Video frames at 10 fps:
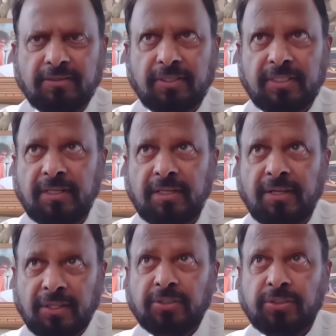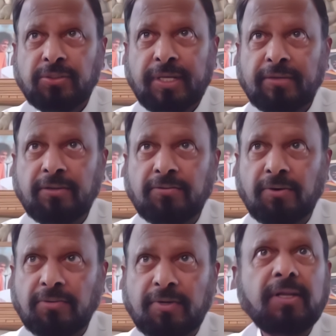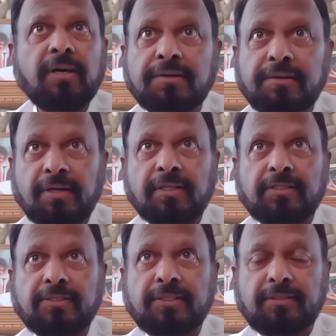So I said, should I go forward or not?